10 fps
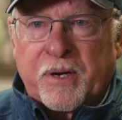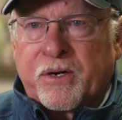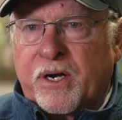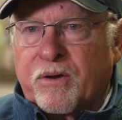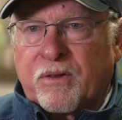
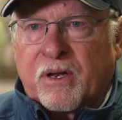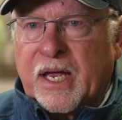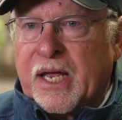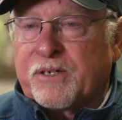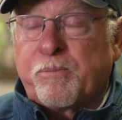better care of the
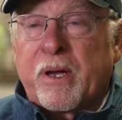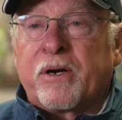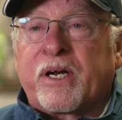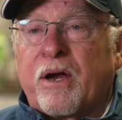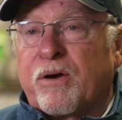land,
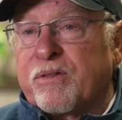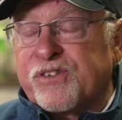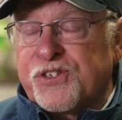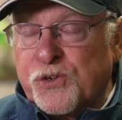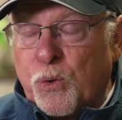better care of the
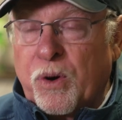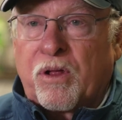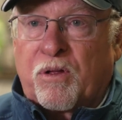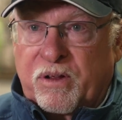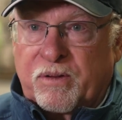
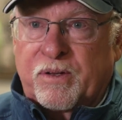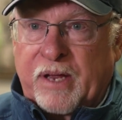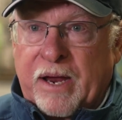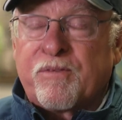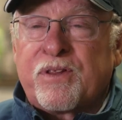soil.
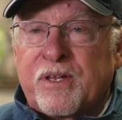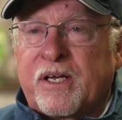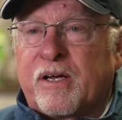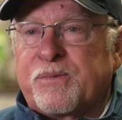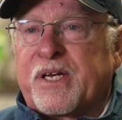
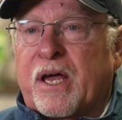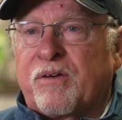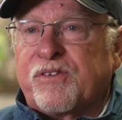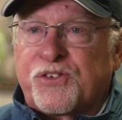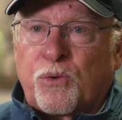Everything comes
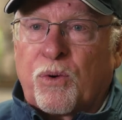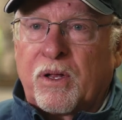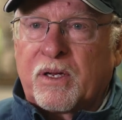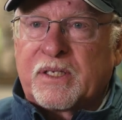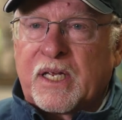down to
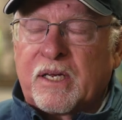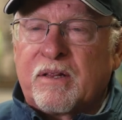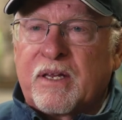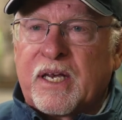soil at the end of the